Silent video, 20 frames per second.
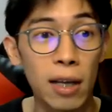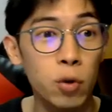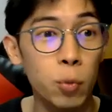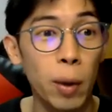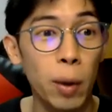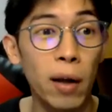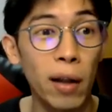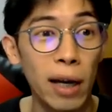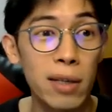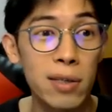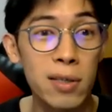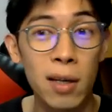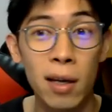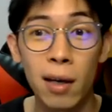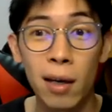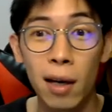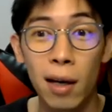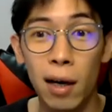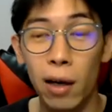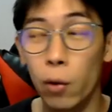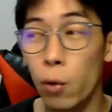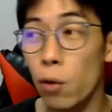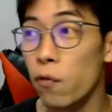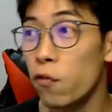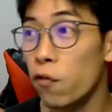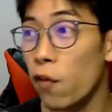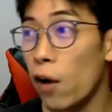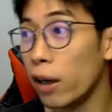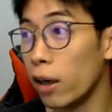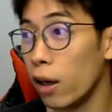as well as I go
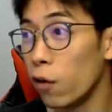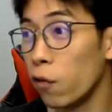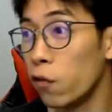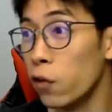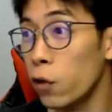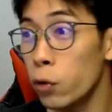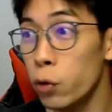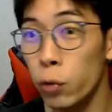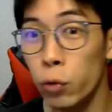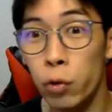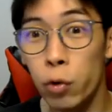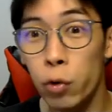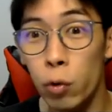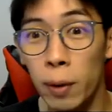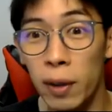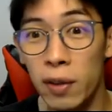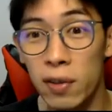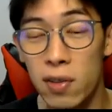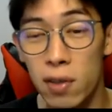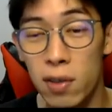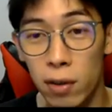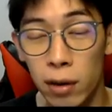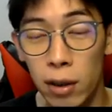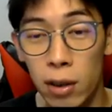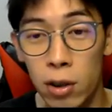and find a few YouTubers,